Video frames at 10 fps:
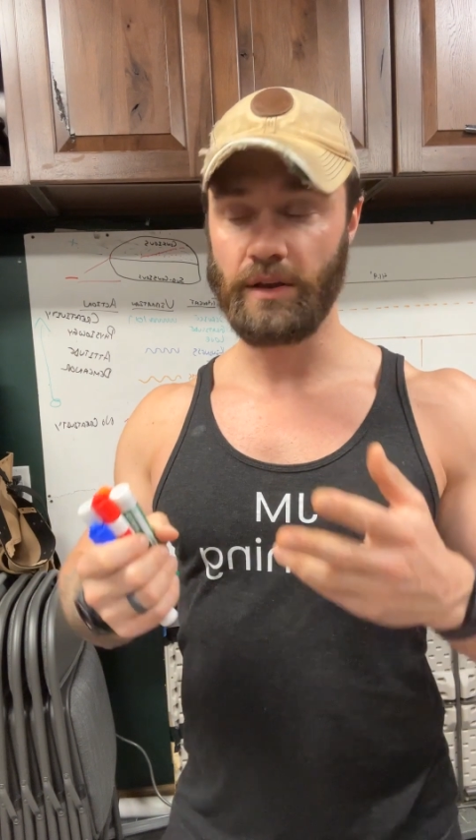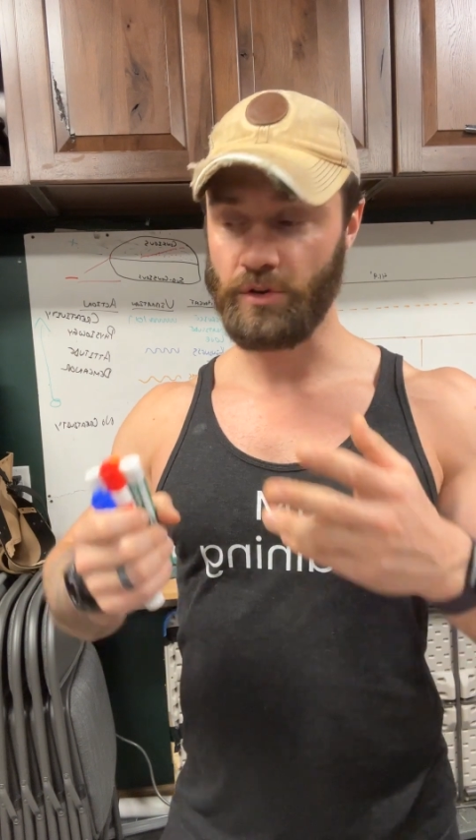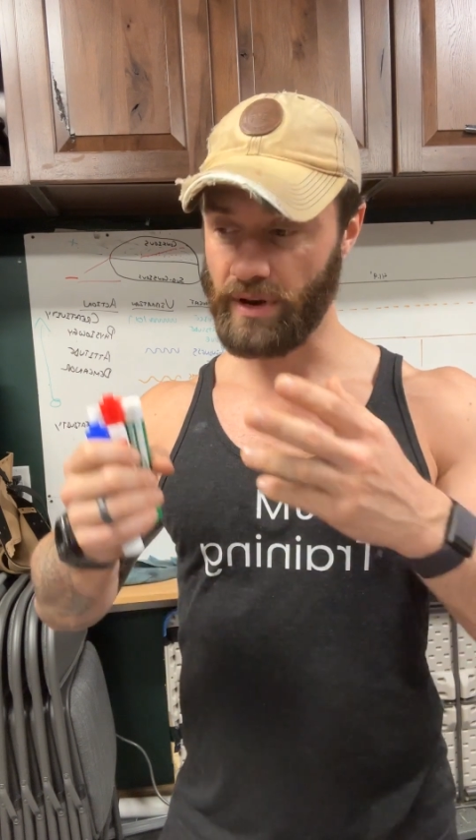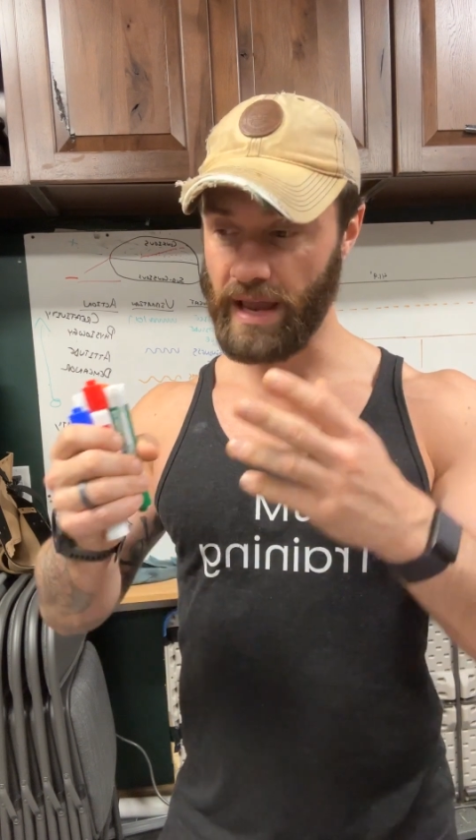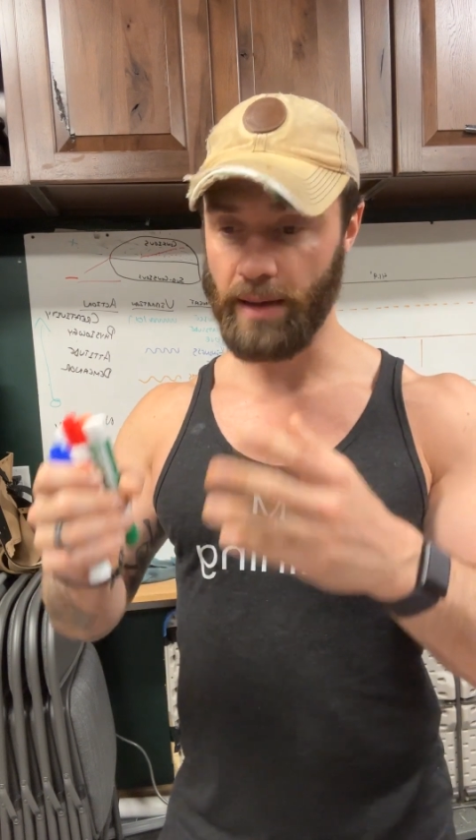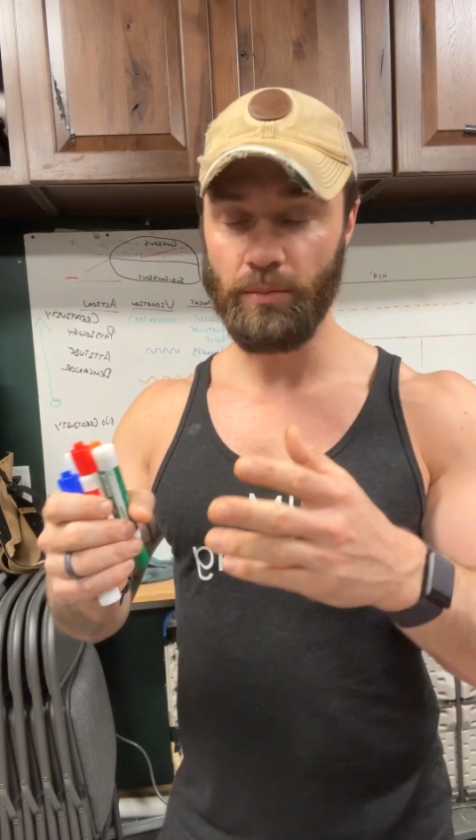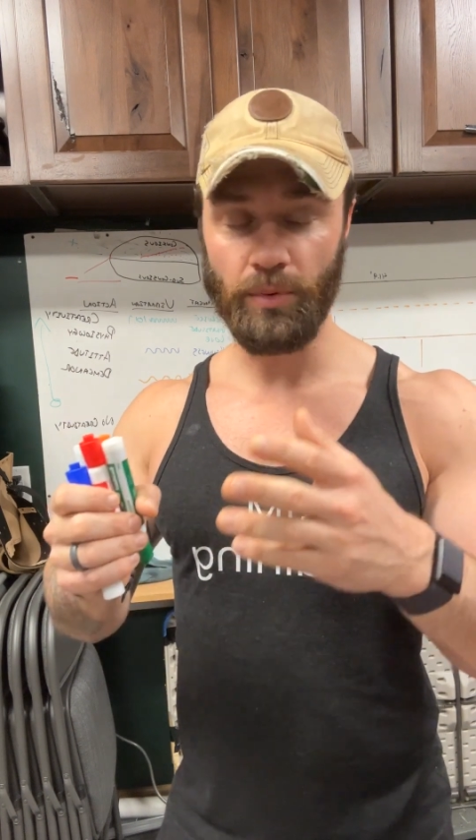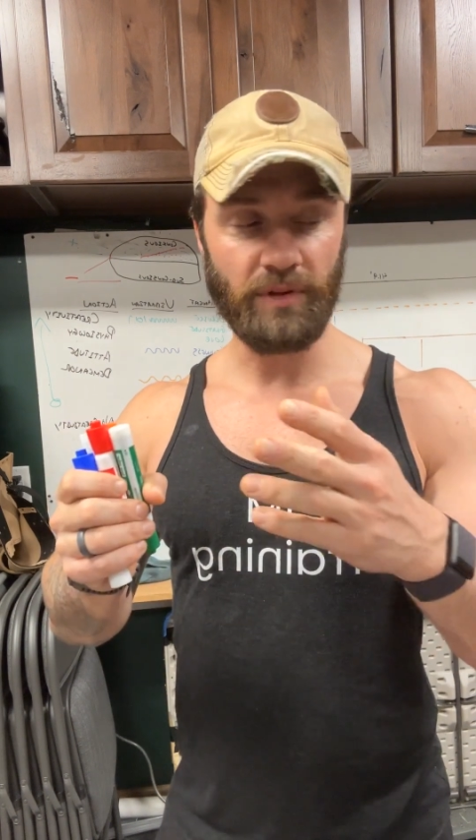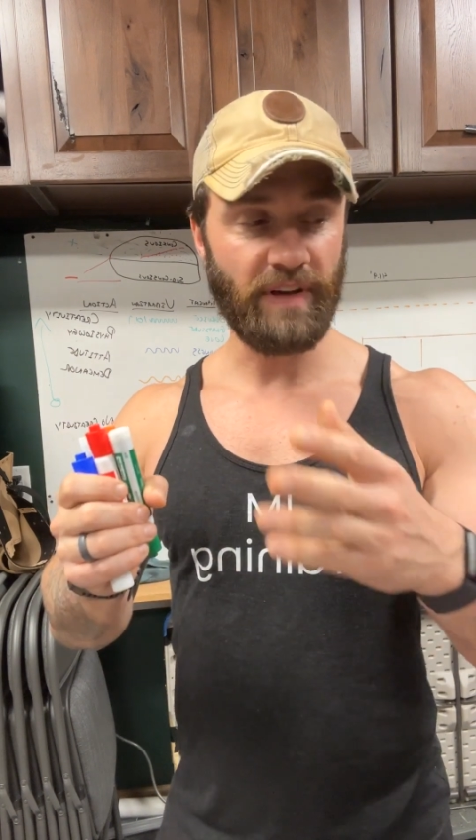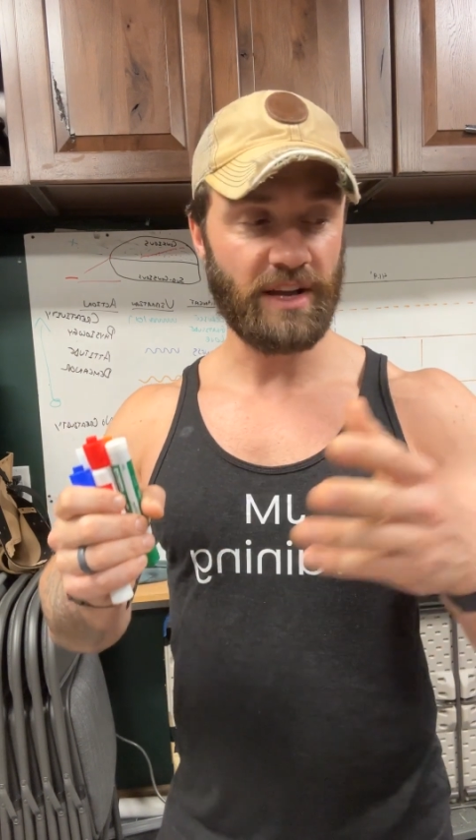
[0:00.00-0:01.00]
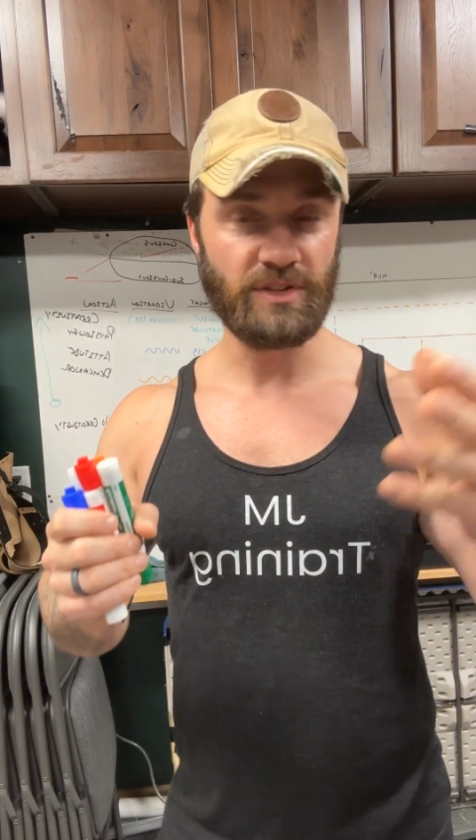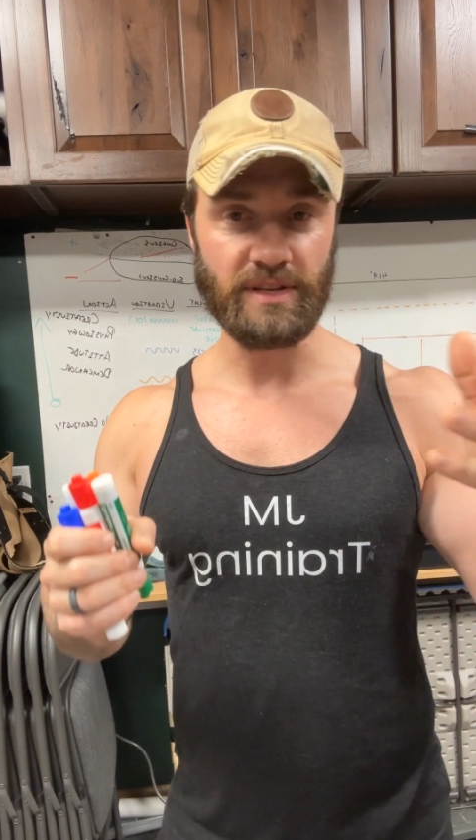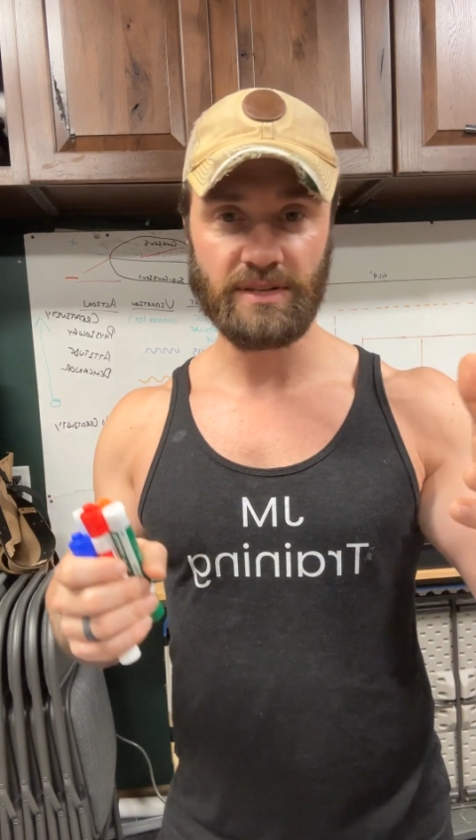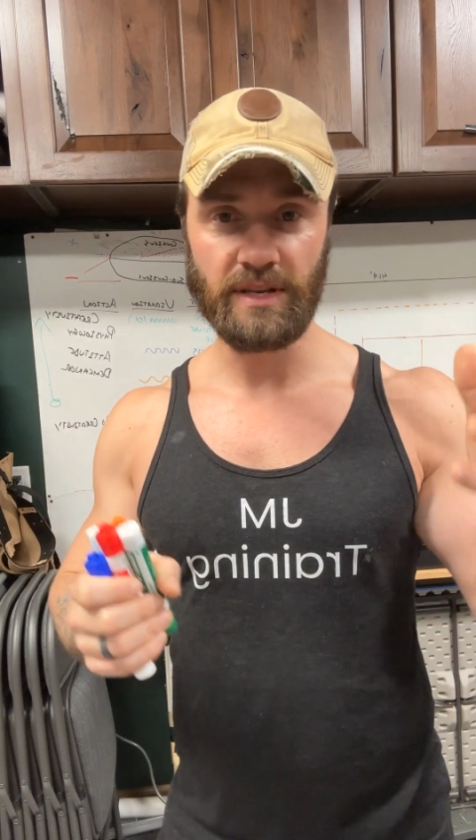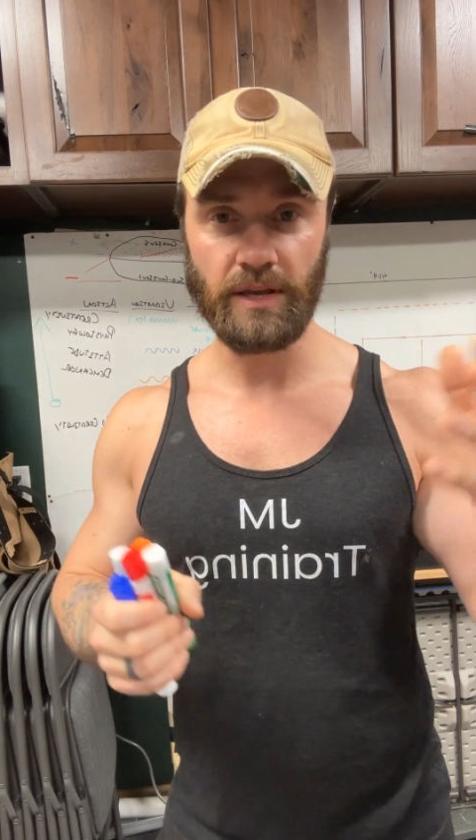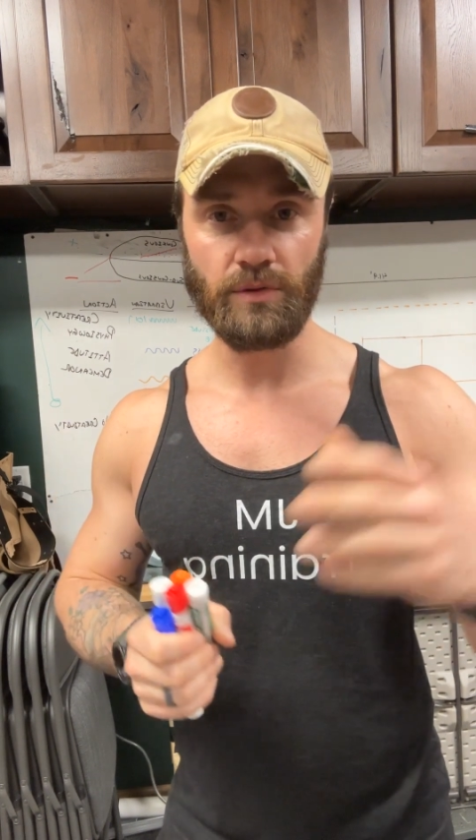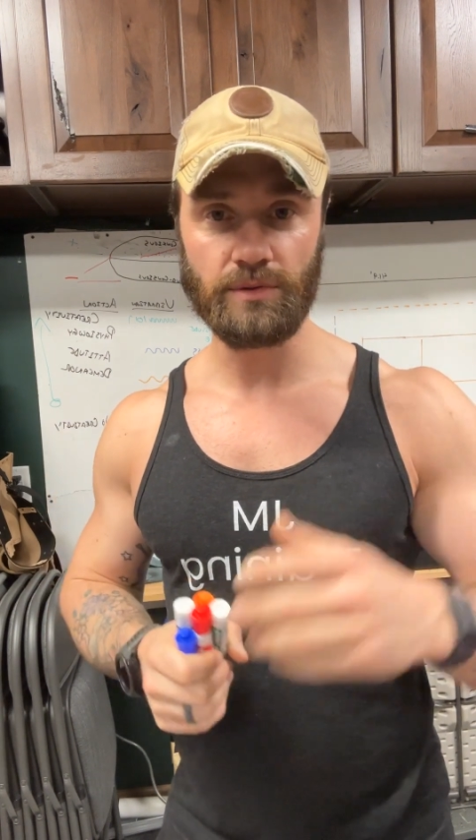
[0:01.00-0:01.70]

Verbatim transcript: and you're capable of actually seeing